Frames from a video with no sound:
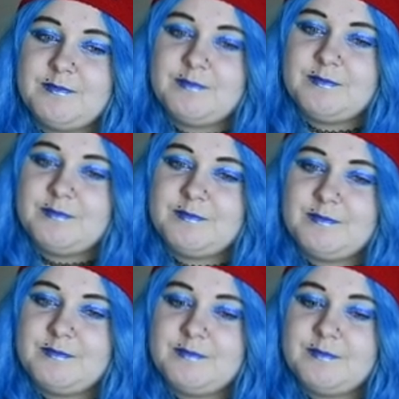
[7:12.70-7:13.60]

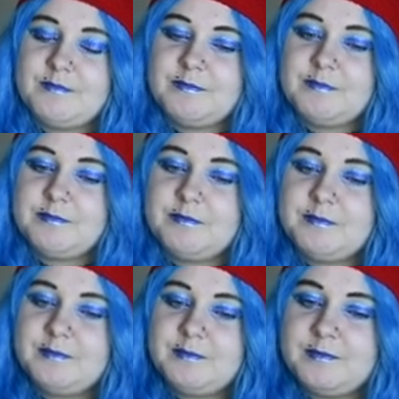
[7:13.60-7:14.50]

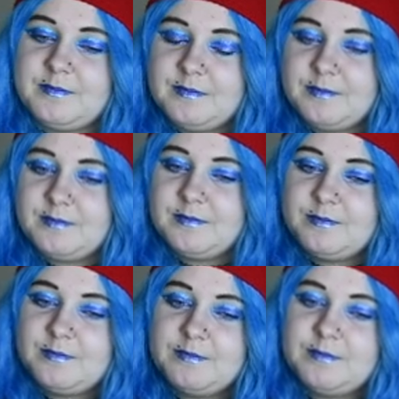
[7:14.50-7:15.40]

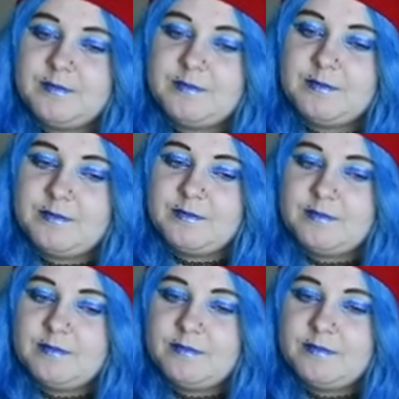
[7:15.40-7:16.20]
No words are spoken by the person on screen.